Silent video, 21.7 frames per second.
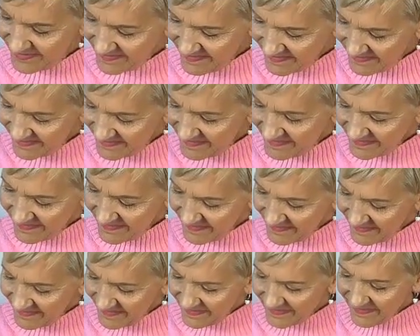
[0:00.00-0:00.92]

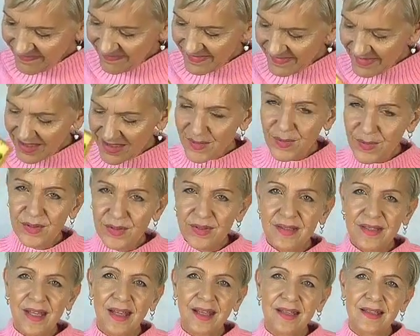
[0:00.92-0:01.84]
And
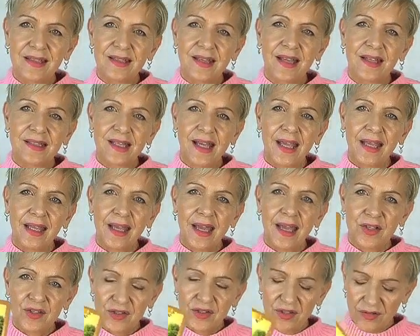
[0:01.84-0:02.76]
Spirit's saying take
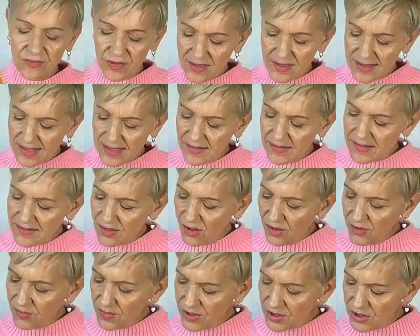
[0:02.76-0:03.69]
action. I've got to say there's
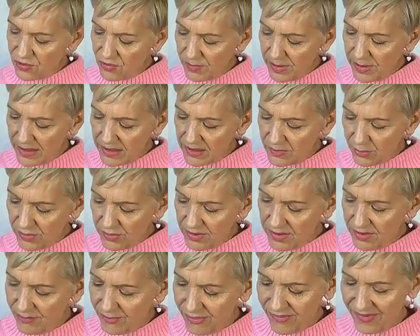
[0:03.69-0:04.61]
so much here about your
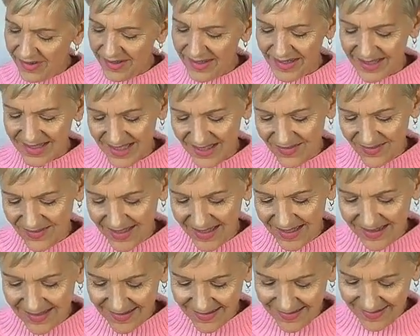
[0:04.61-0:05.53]

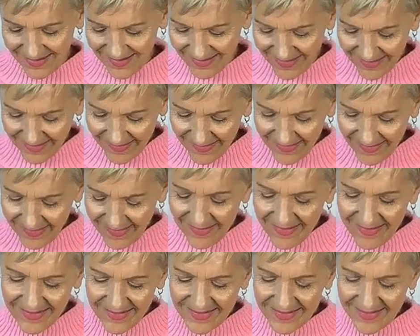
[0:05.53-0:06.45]
productivity.
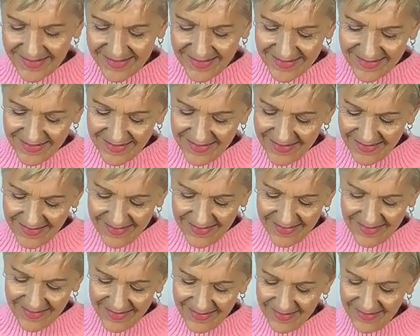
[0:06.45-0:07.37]

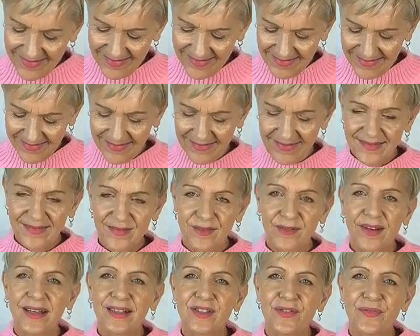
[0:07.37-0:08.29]

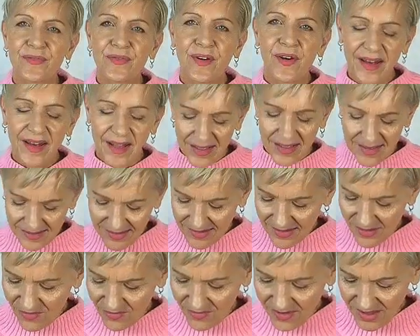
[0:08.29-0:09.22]
Around your
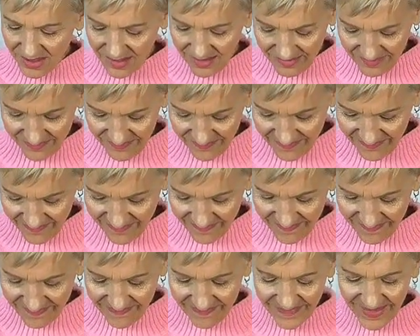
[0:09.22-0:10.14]
finances, career.
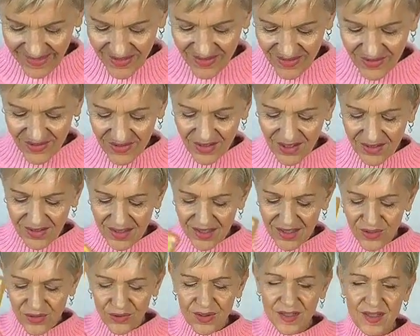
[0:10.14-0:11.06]
And you've got
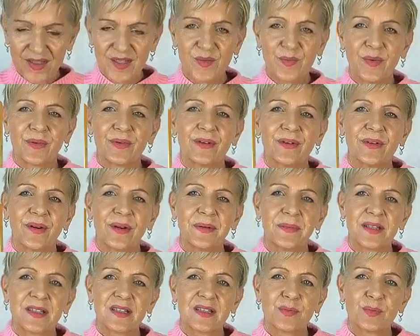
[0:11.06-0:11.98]
the daughter Spirit
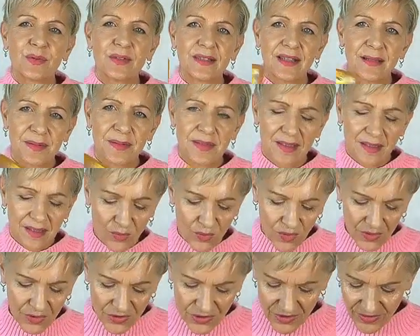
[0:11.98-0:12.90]
opening. Spirit's absolutely
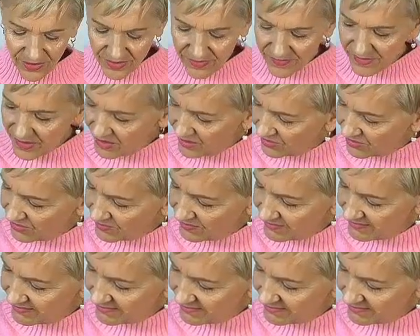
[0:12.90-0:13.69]
watching over you.